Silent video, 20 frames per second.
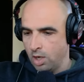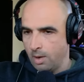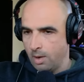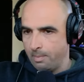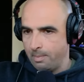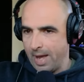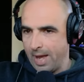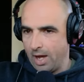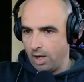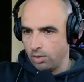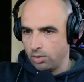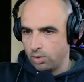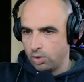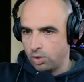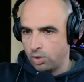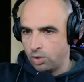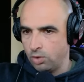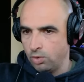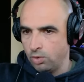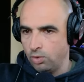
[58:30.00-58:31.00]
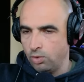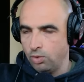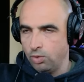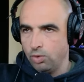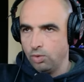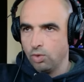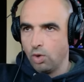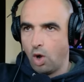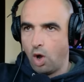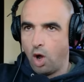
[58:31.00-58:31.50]
About
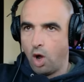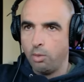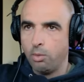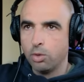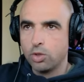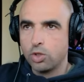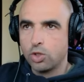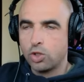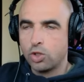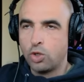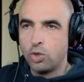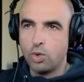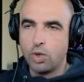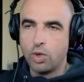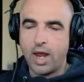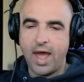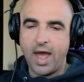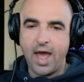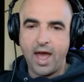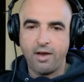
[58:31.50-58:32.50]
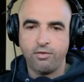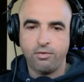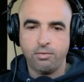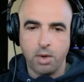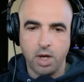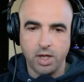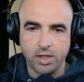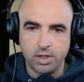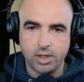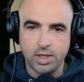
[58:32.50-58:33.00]
almost 2.5
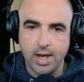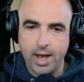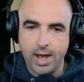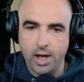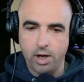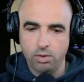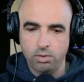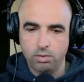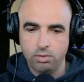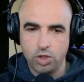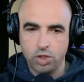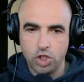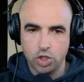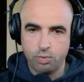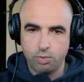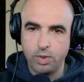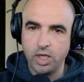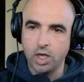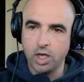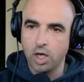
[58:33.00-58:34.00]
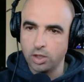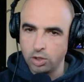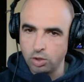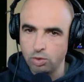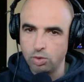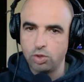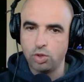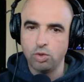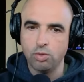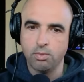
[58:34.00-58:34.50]
months now, just being on
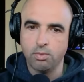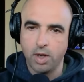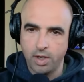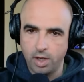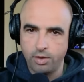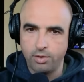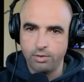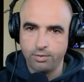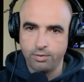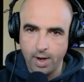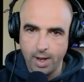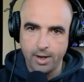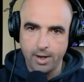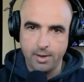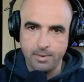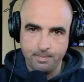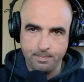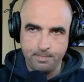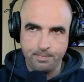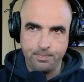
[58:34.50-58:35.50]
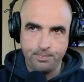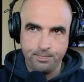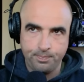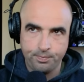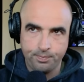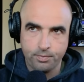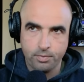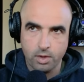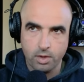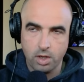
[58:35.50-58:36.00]
YouTube Monday through Friday.
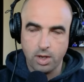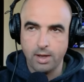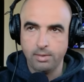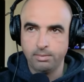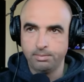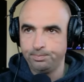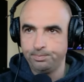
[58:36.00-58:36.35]
Okay.